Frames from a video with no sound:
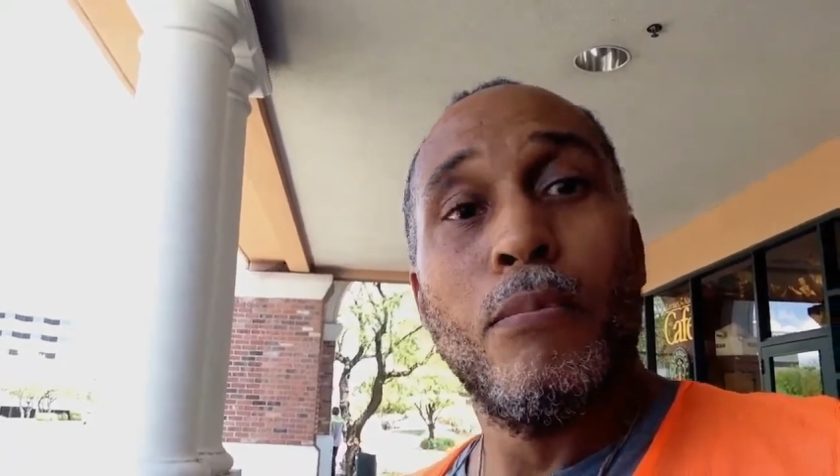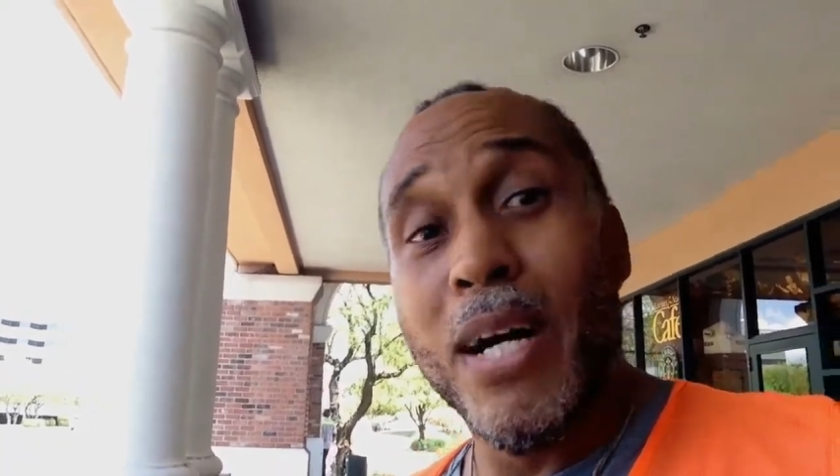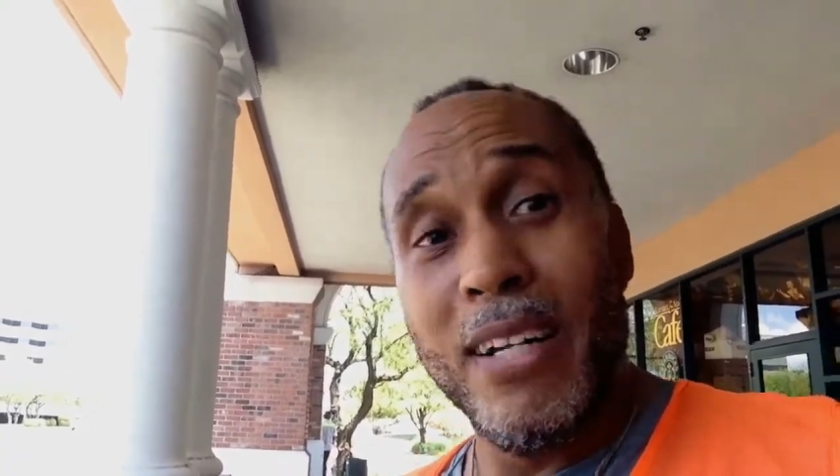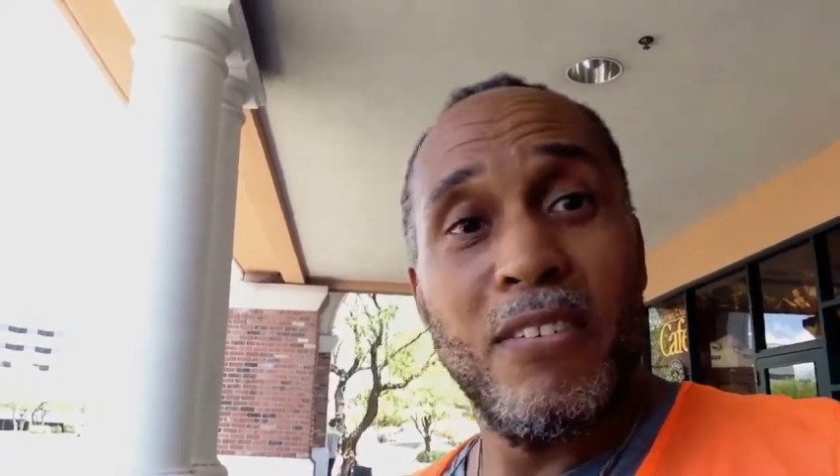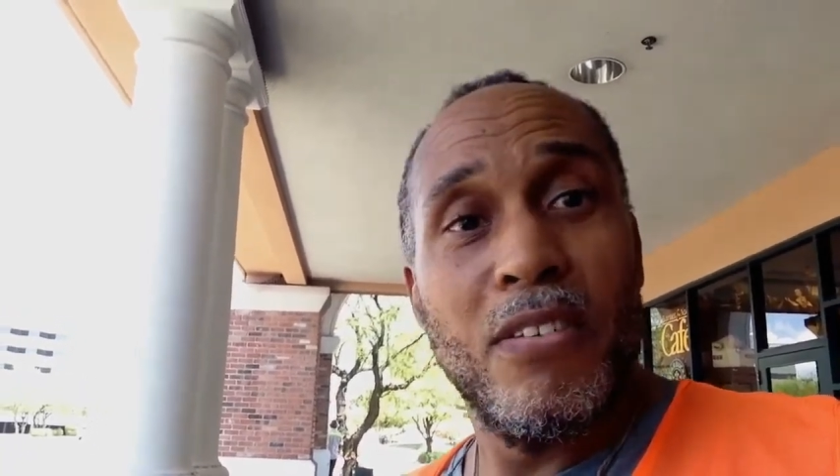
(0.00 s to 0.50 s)

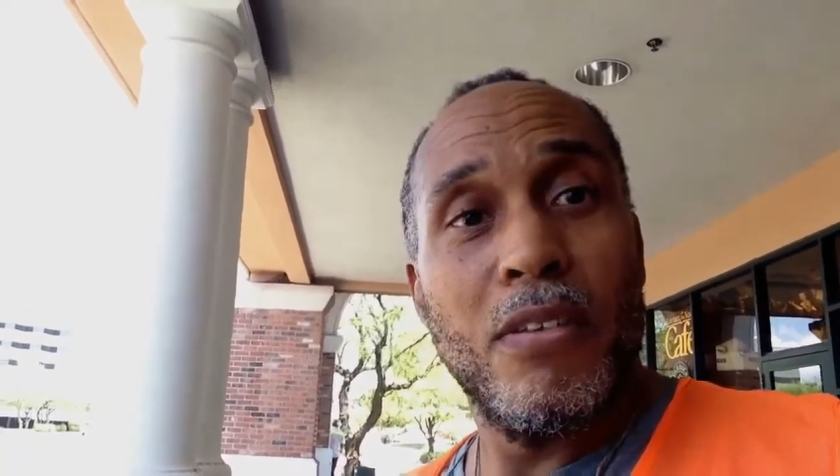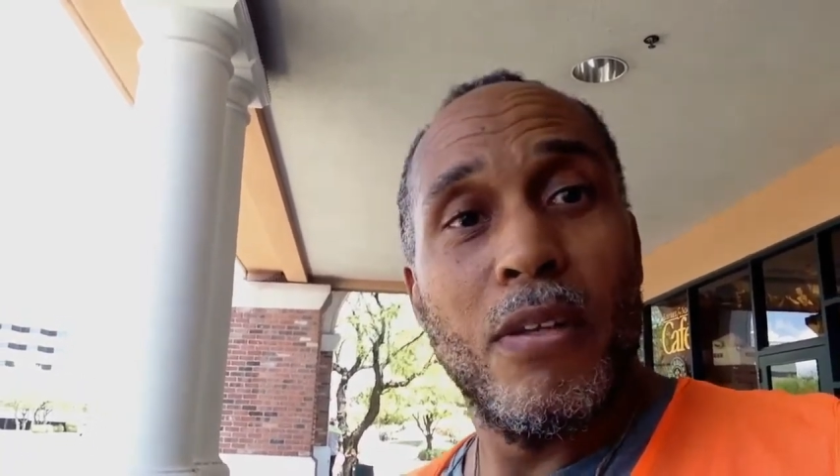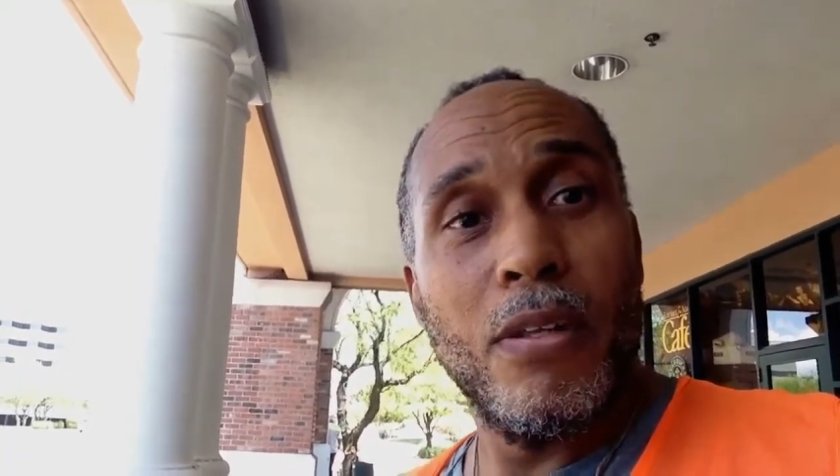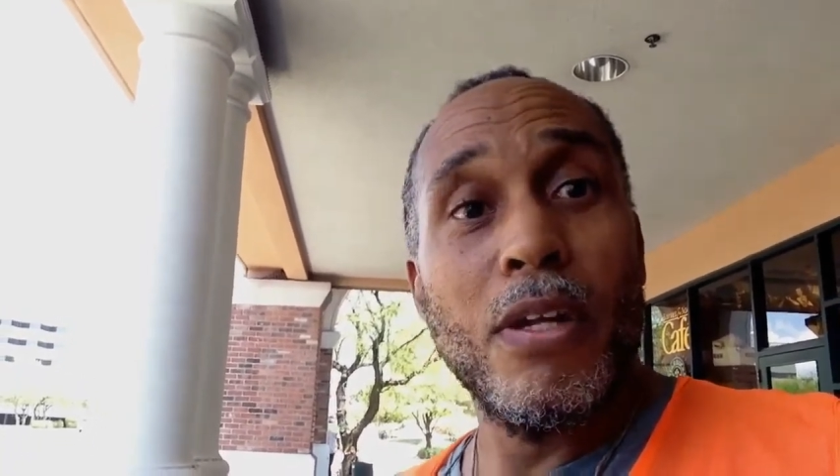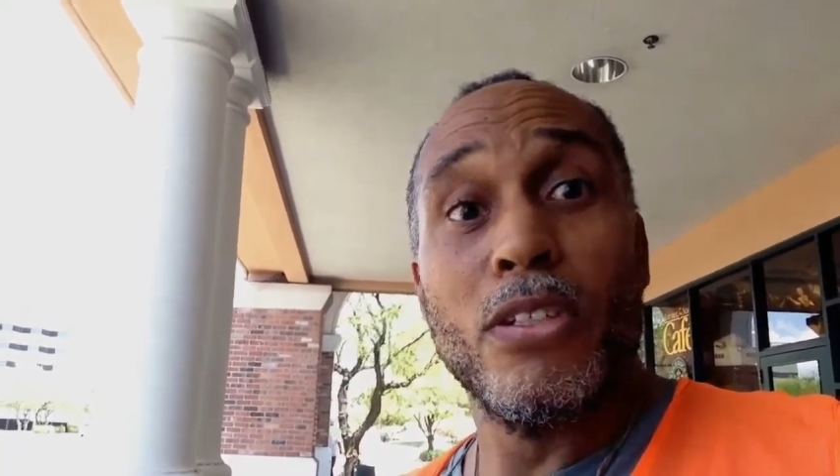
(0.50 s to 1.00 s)
but
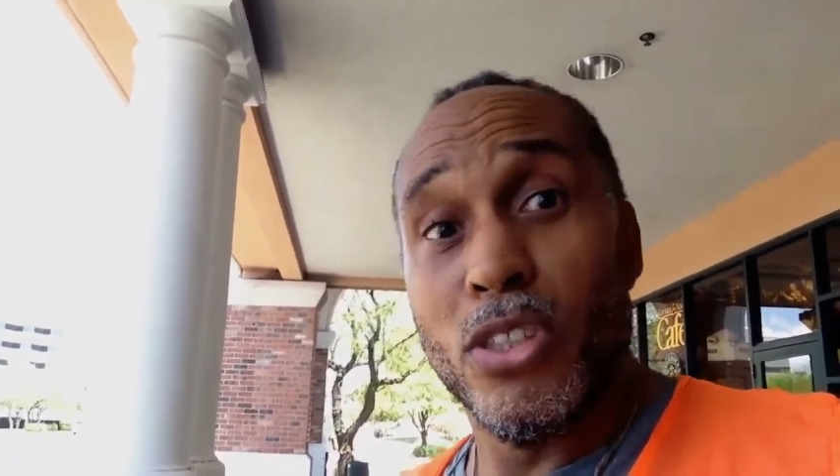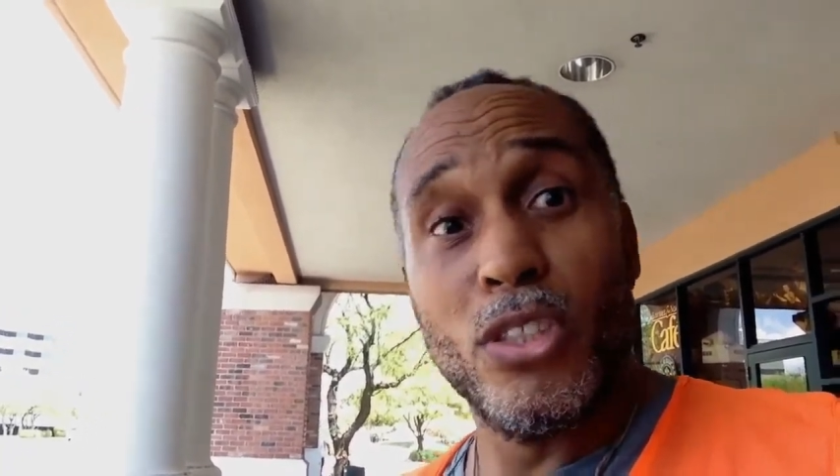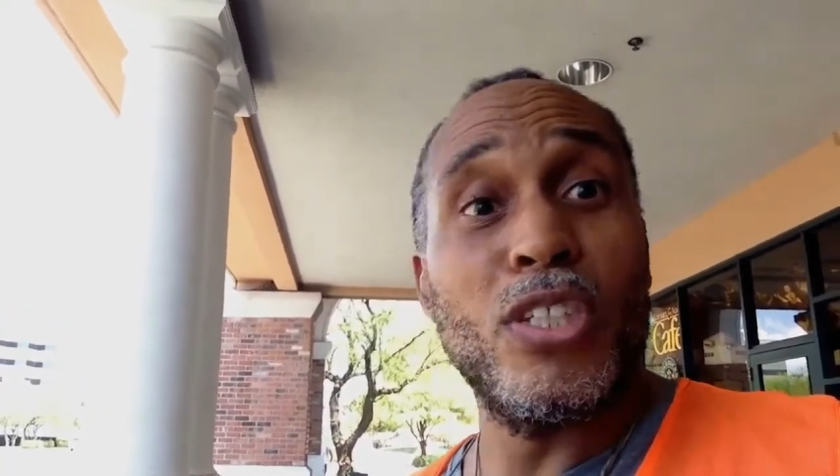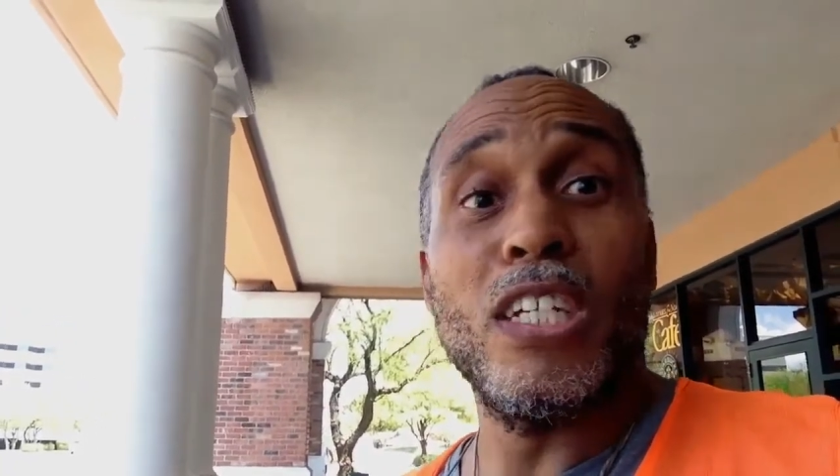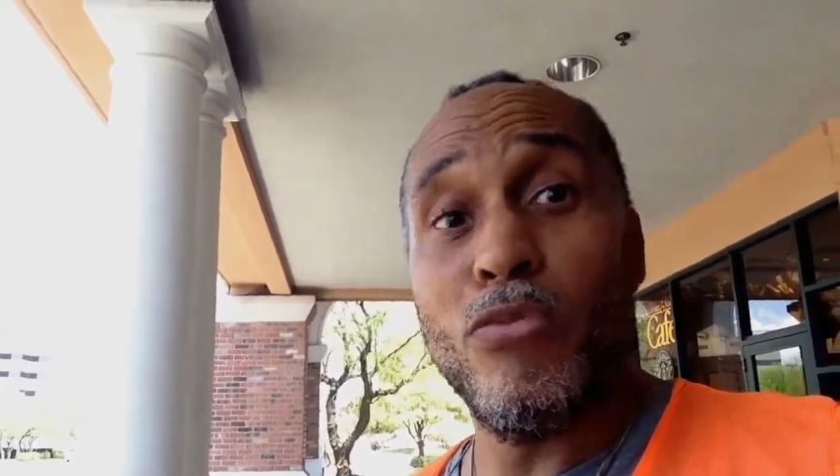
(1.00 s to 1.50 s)
they're
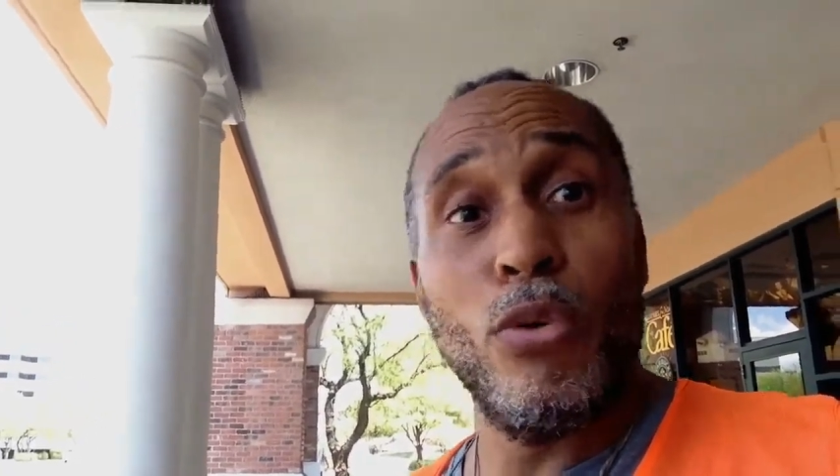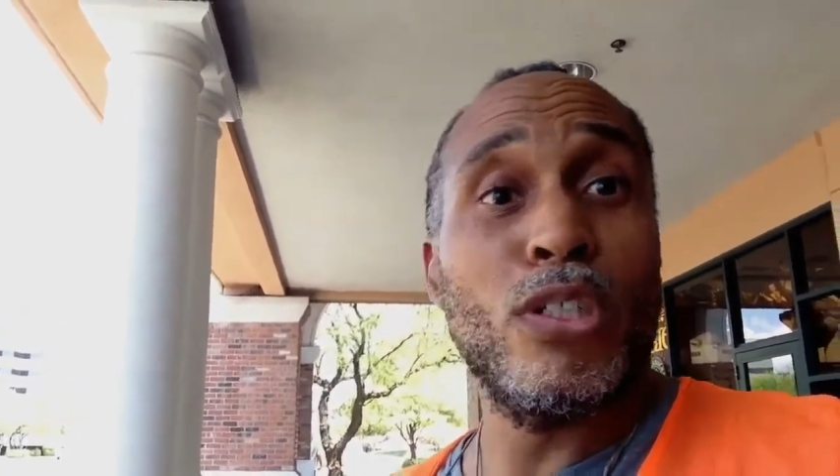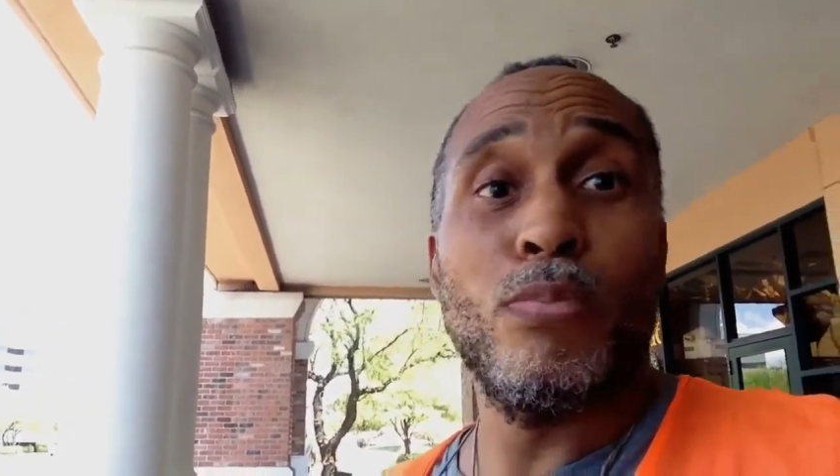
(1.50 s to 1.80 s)
successful